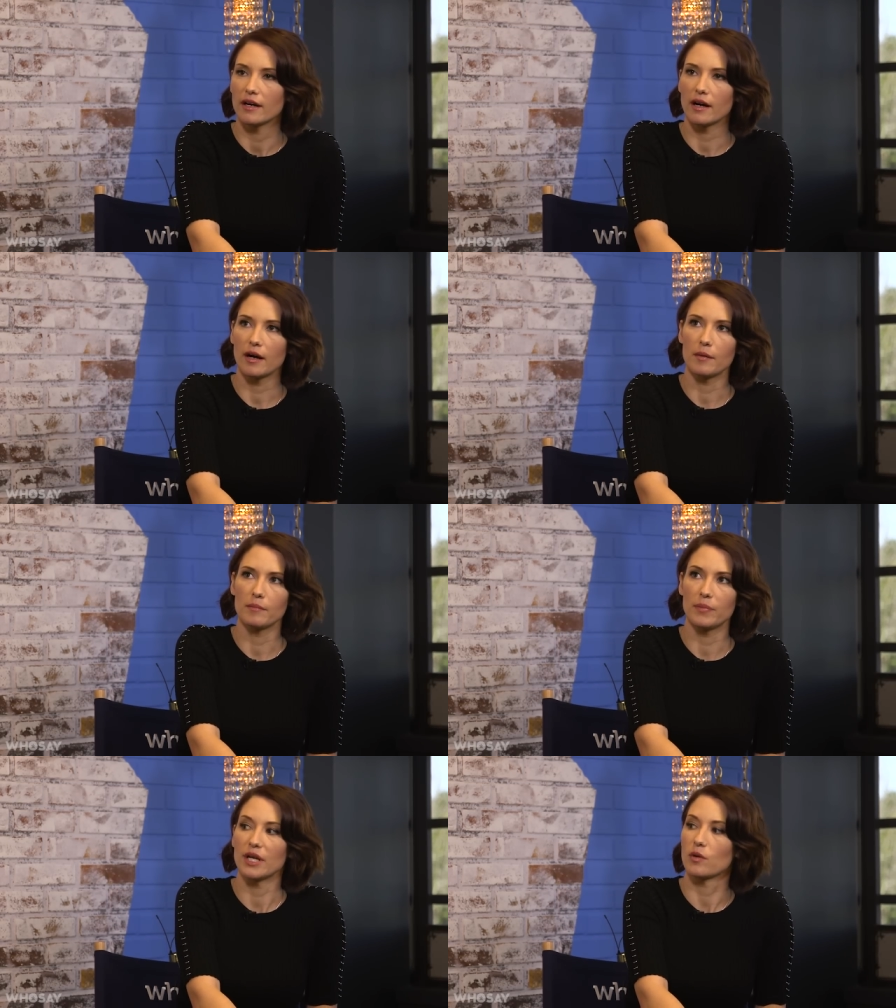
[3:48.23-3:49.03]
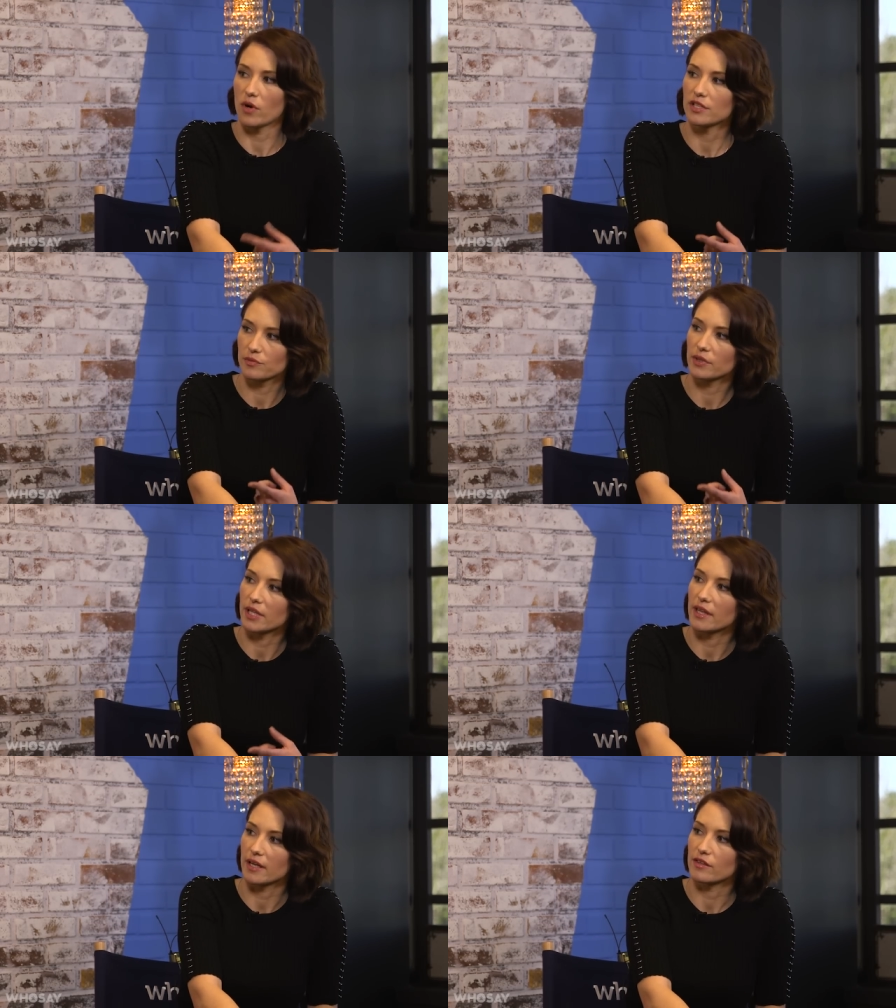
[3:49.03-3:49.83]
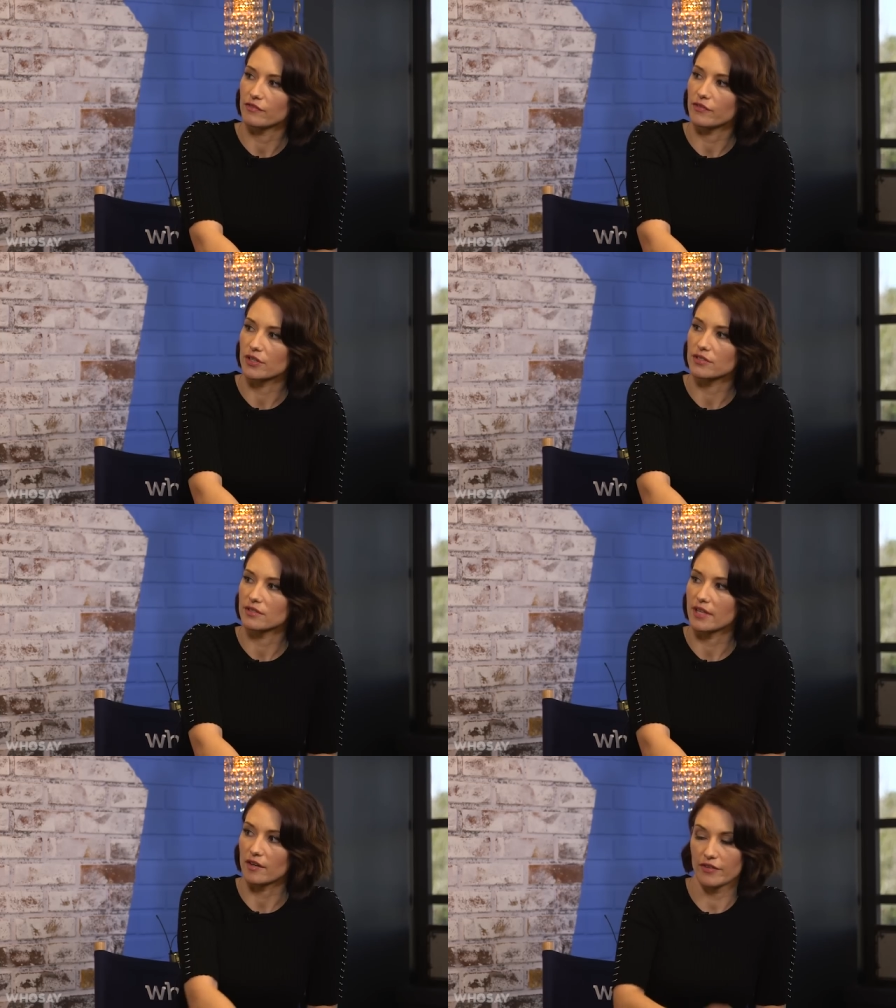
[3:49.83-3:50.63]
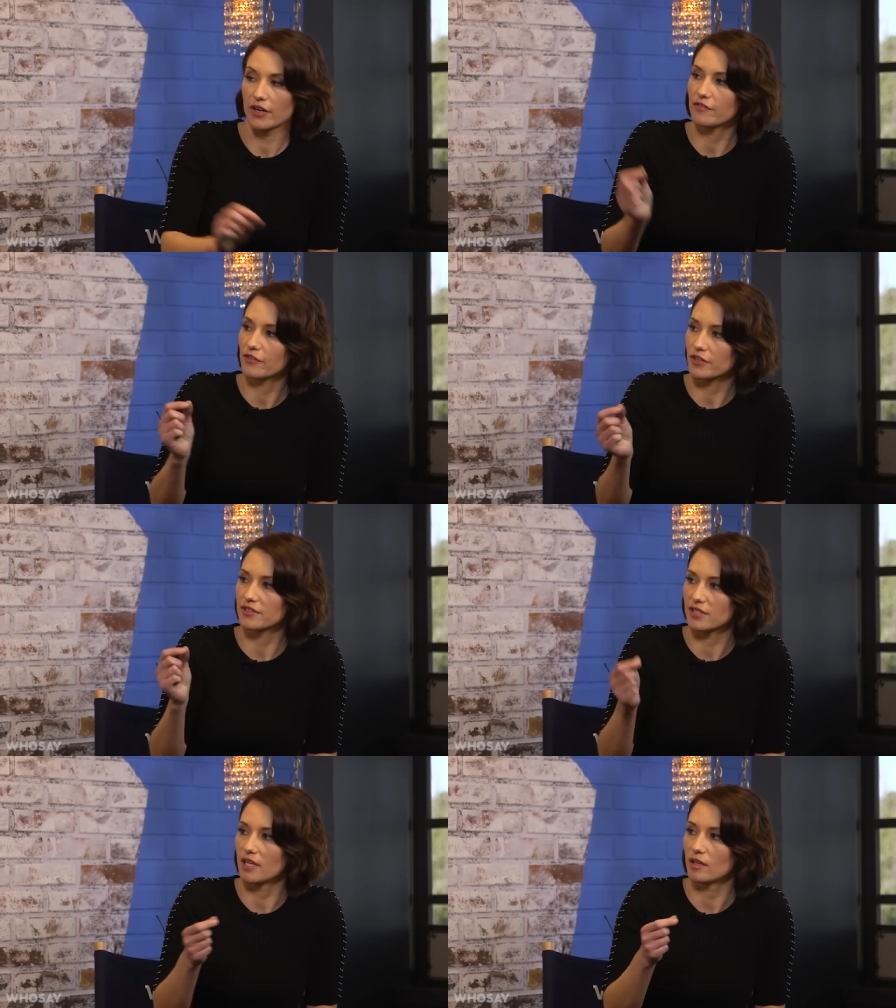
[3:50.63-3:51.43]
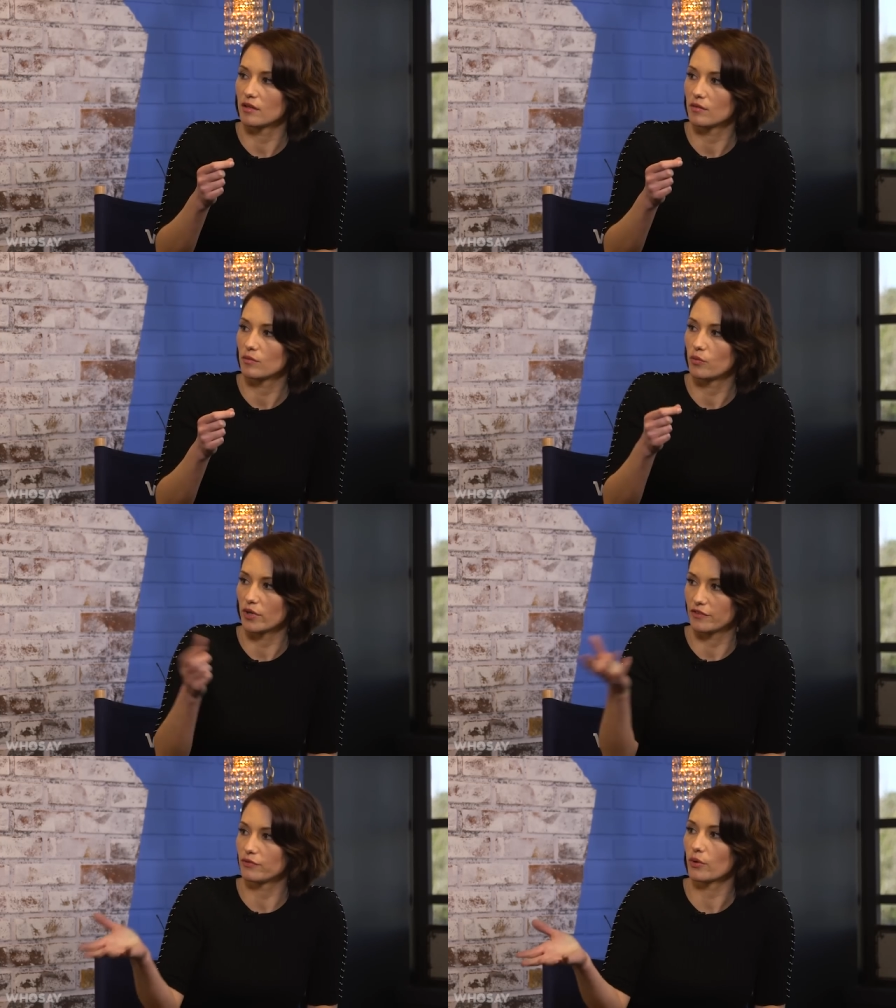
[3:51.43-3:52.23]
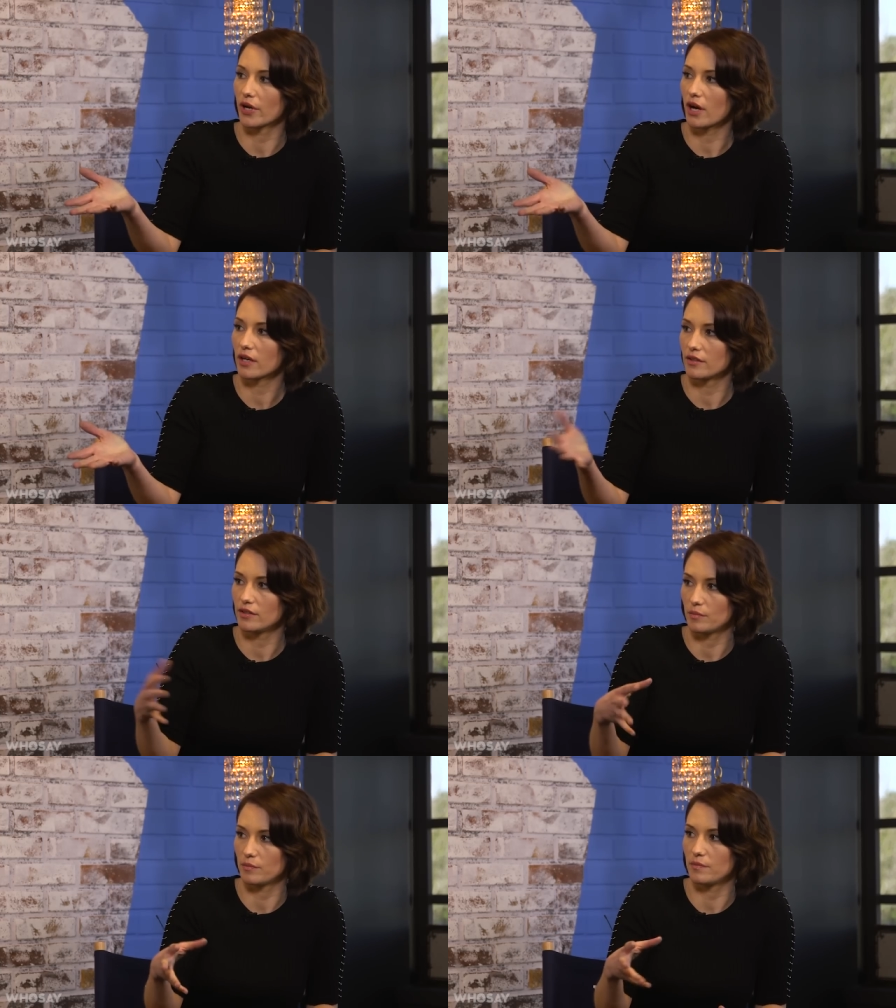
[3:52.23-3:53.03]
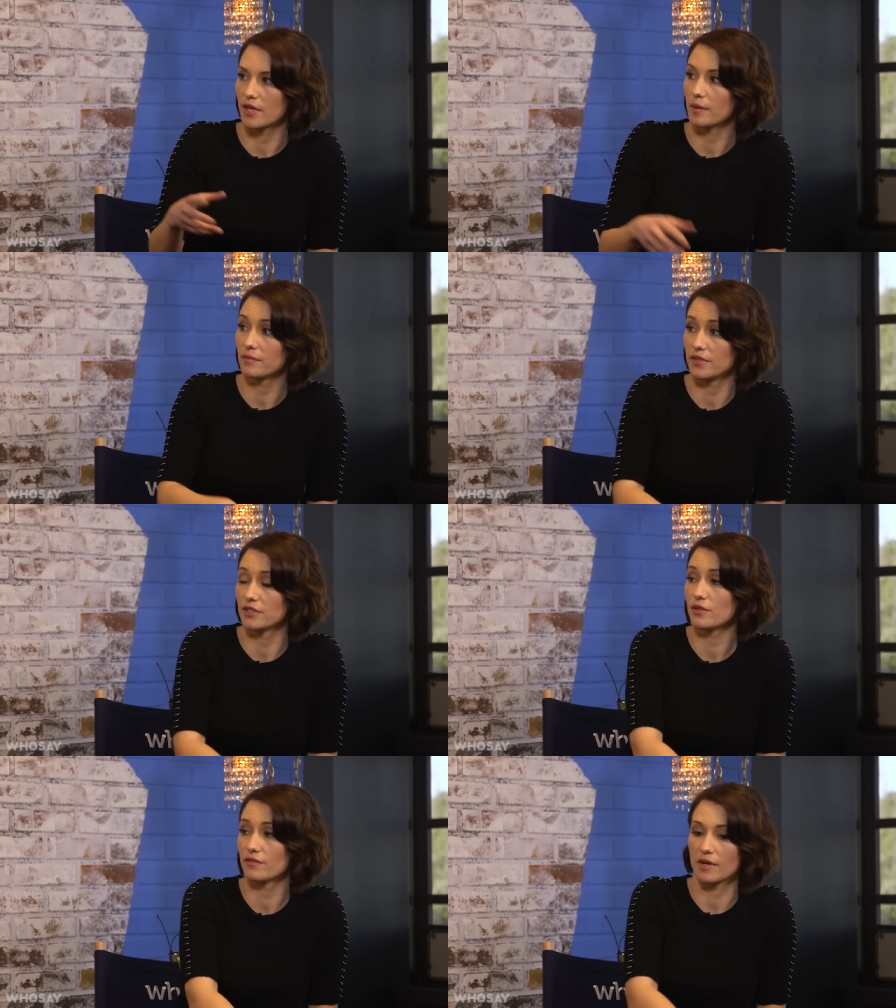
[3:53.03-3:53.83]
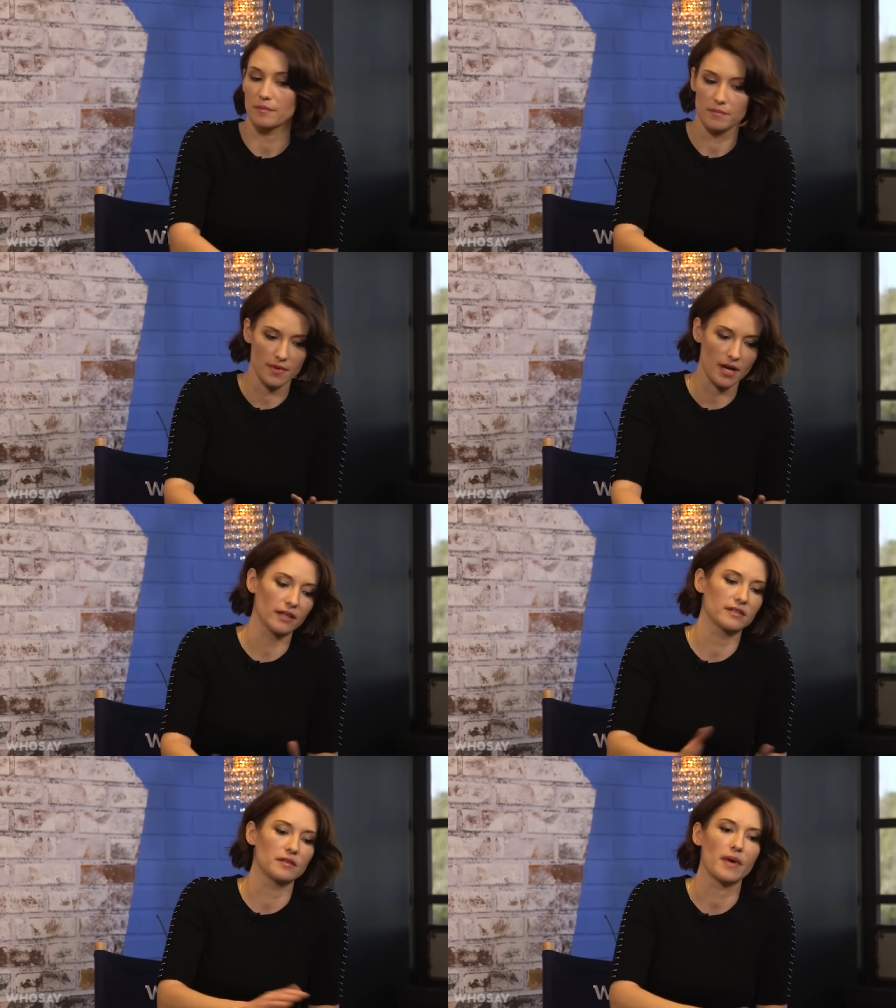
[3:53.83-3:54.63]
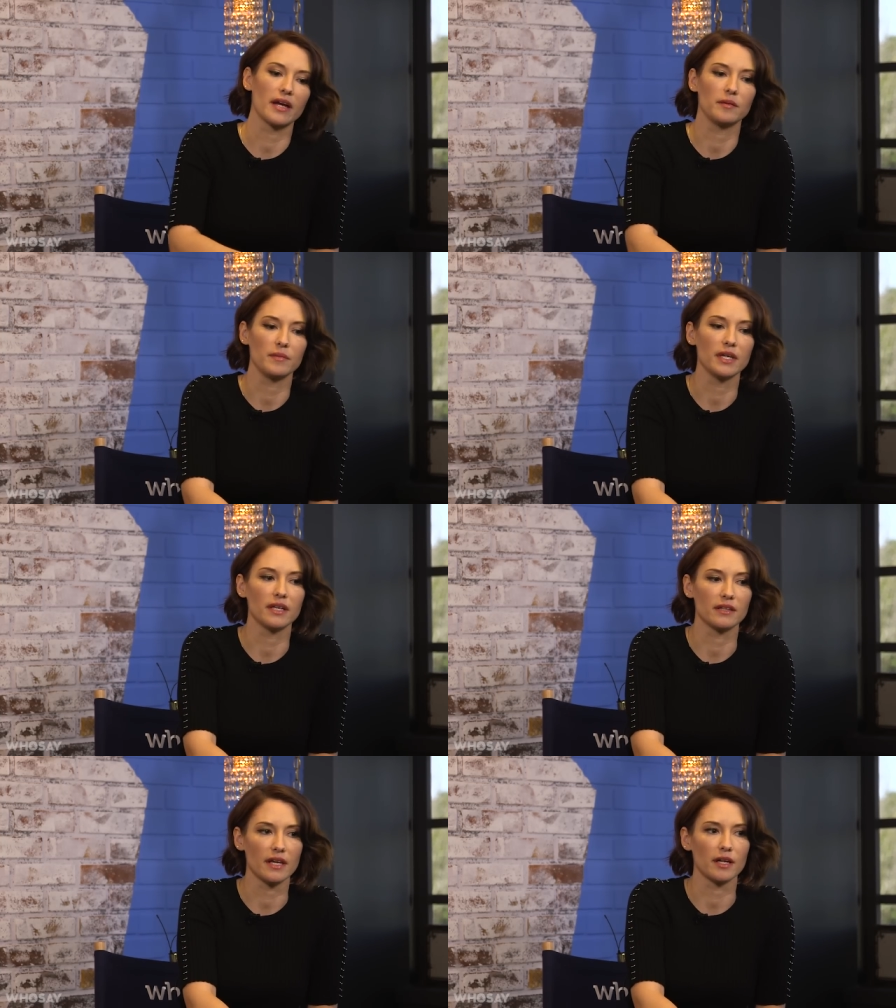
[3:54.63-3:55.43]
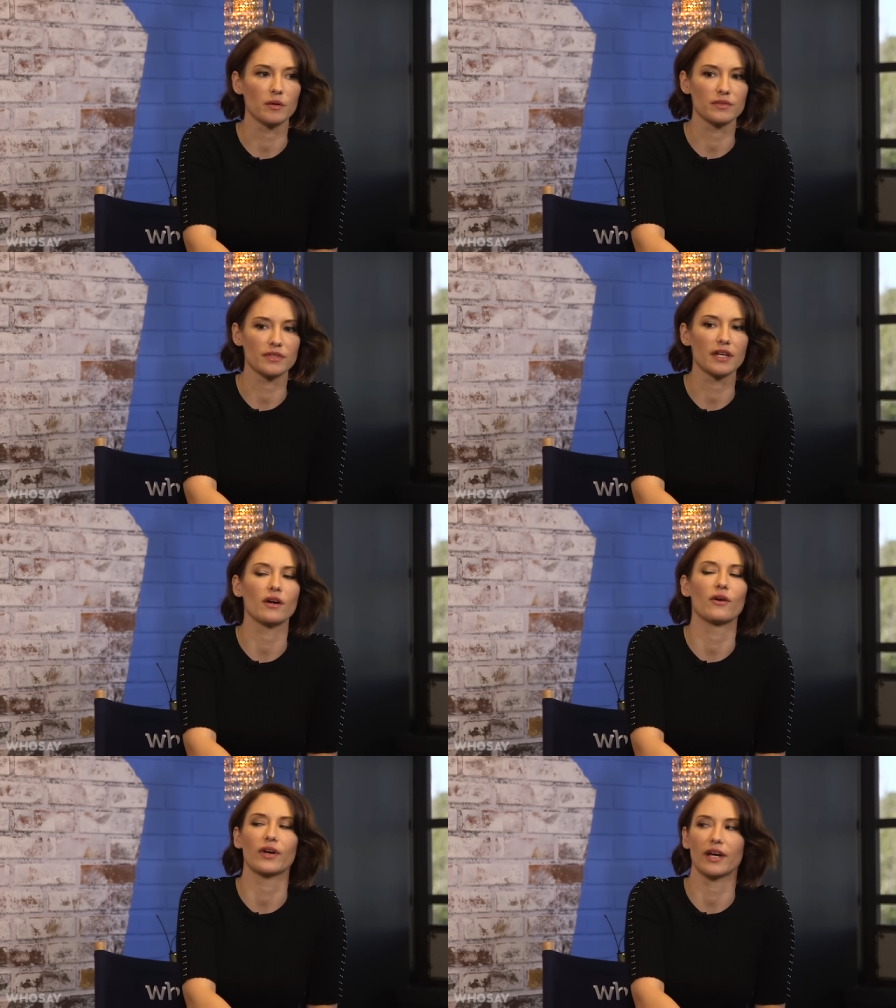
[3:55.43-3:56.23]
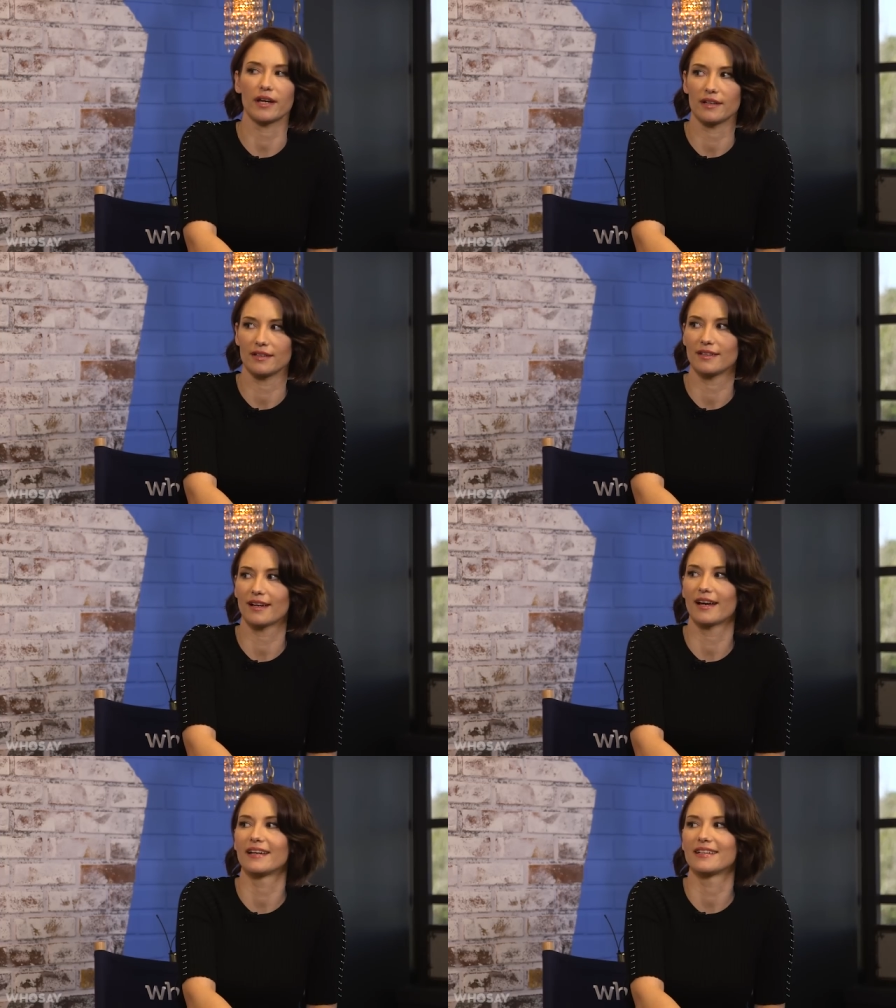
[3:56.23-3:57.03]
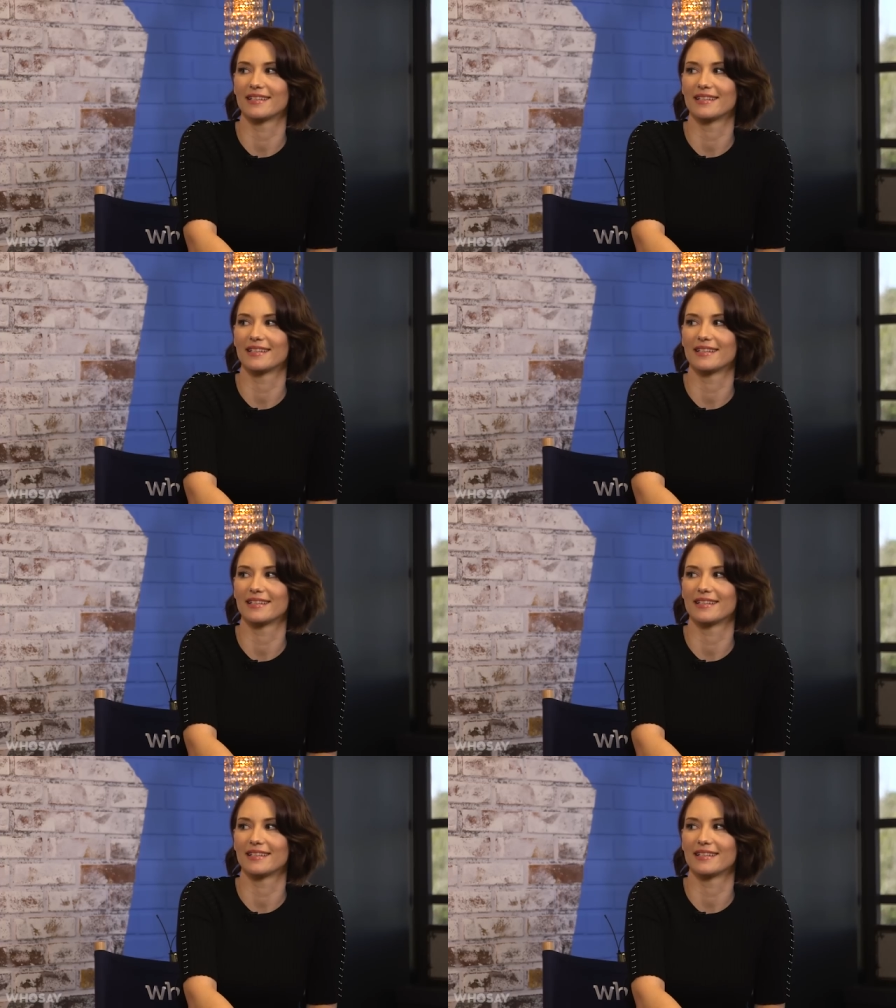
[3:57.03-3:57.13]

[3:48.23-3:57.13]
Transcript: um, but it was really like the first that very first scene with floriana you know them the two of them alex and maggie meeting that it was like okay i right.